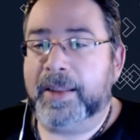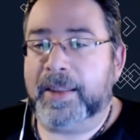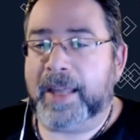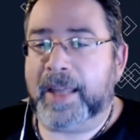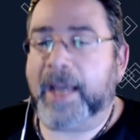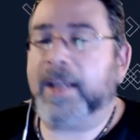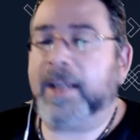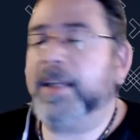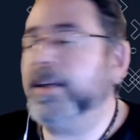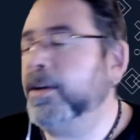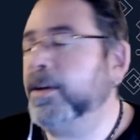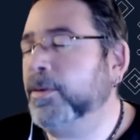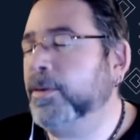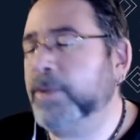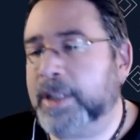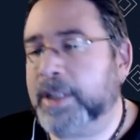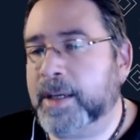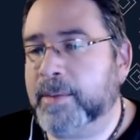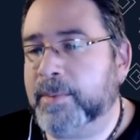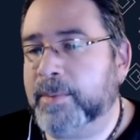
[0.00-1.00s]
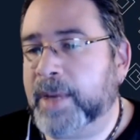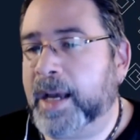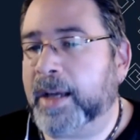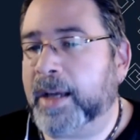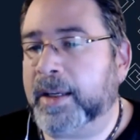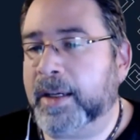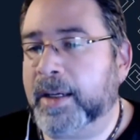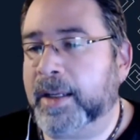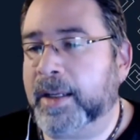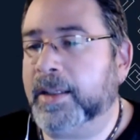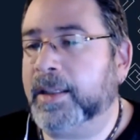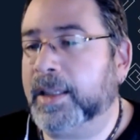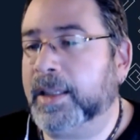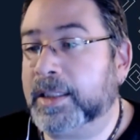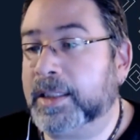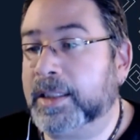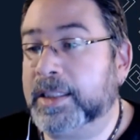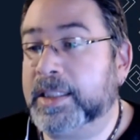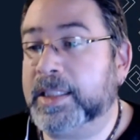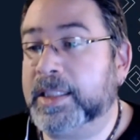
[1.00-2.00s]
That can always come back and I can
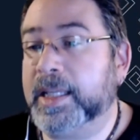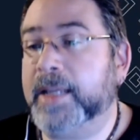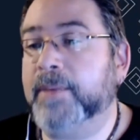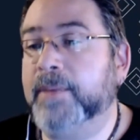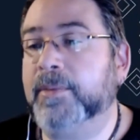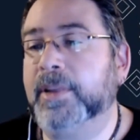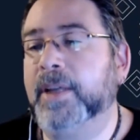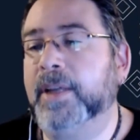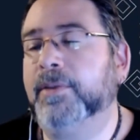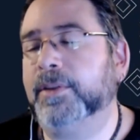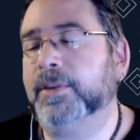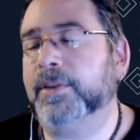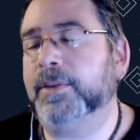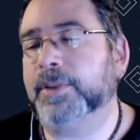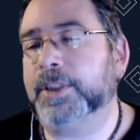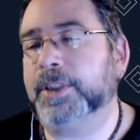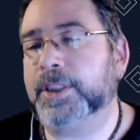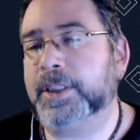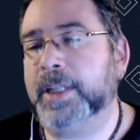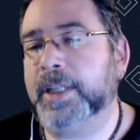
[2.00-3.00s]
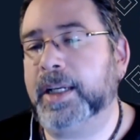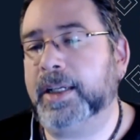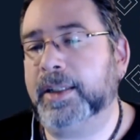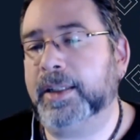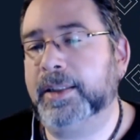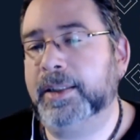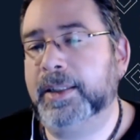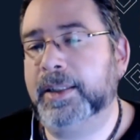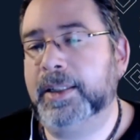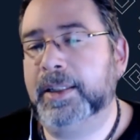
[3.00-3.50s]
collect the same level of rich data.